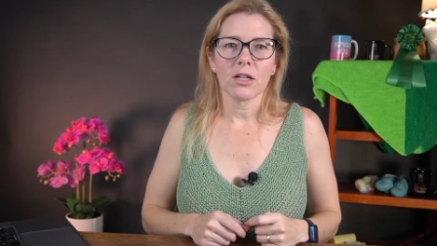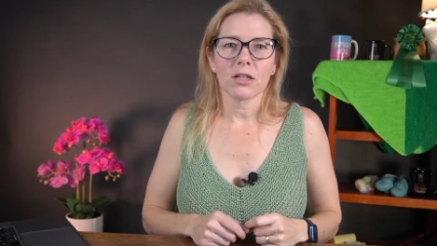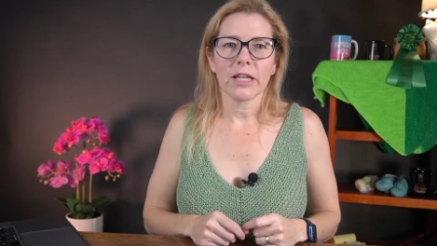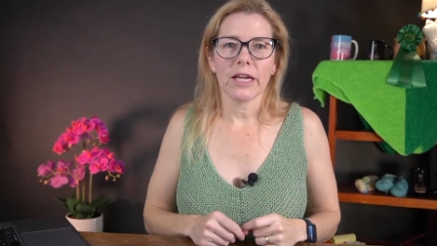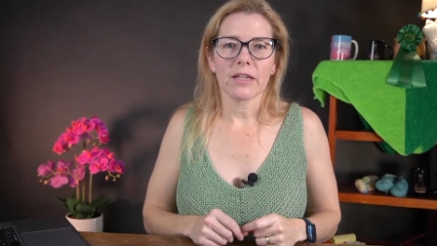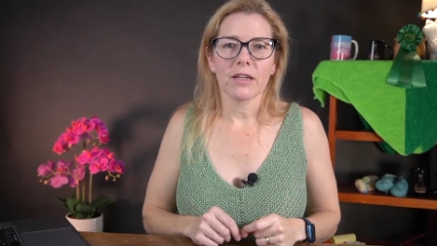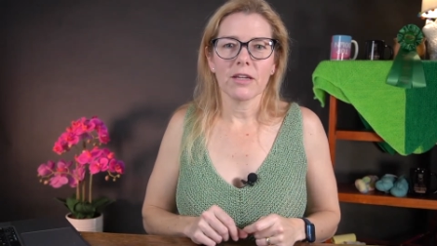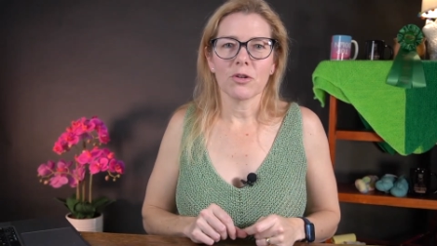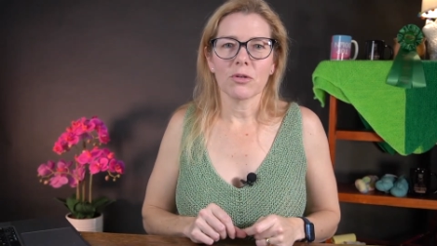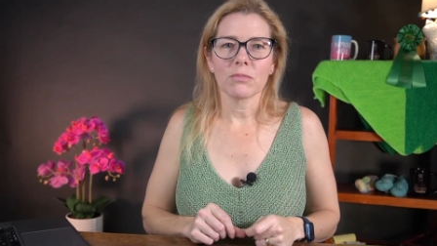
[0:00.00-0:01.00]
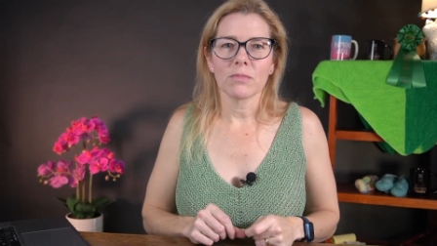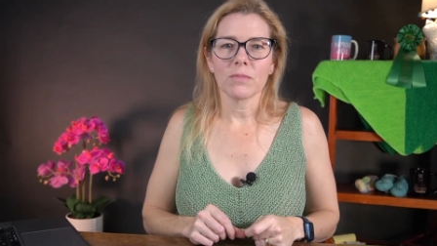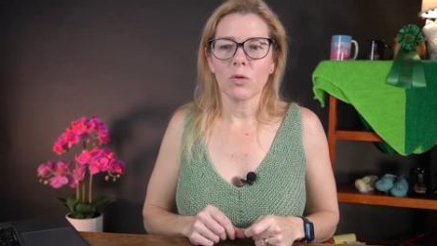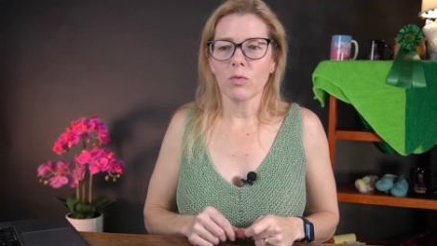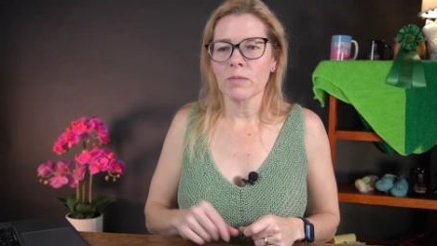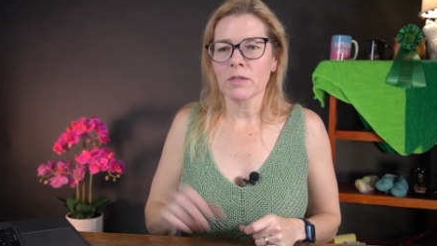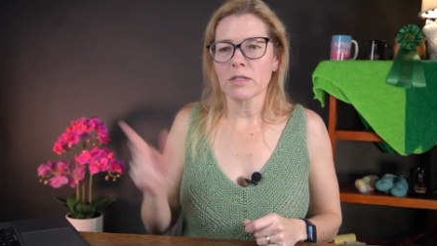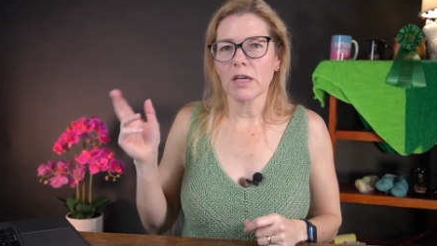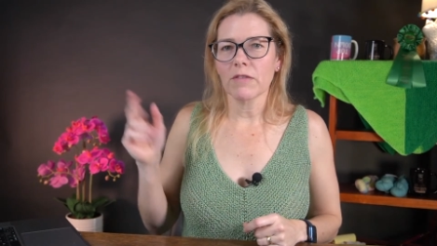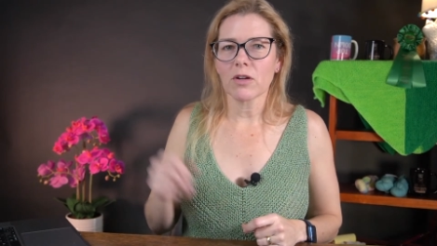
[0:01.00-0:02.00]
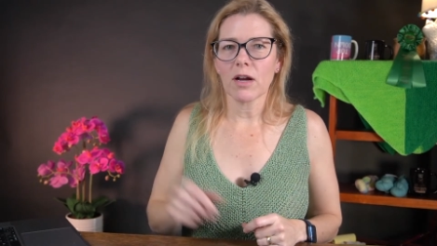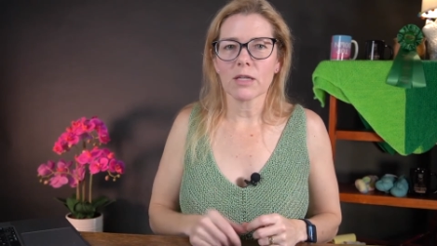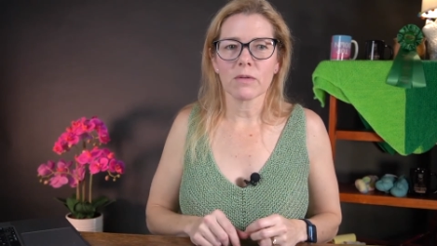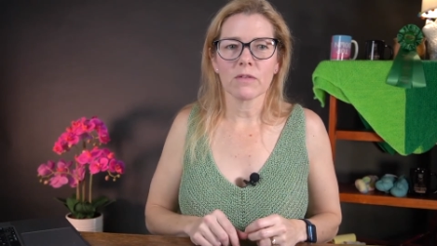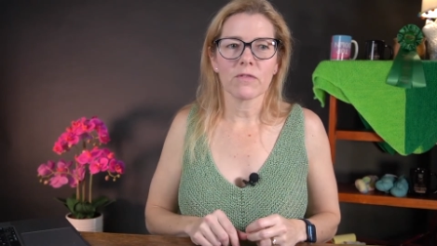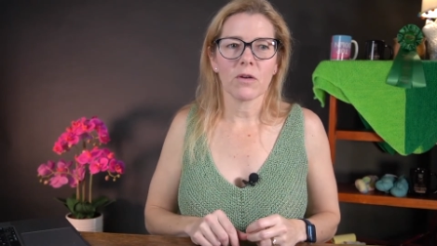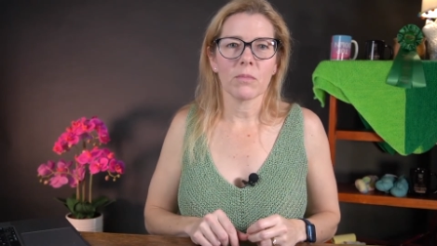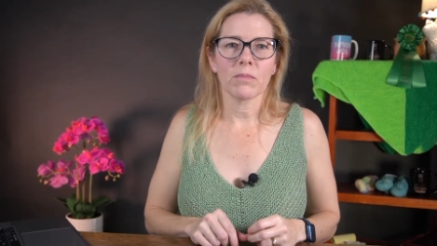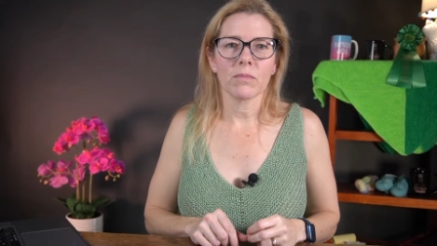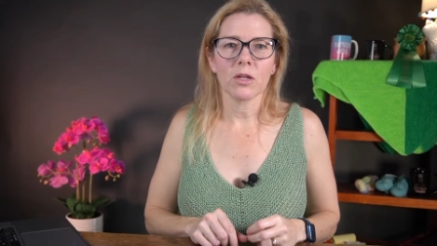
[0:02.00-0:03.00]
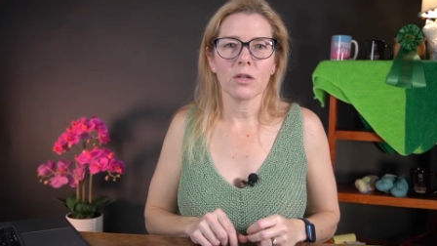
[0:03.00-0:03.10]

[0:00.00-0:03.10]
Like, the woman saved her husband from,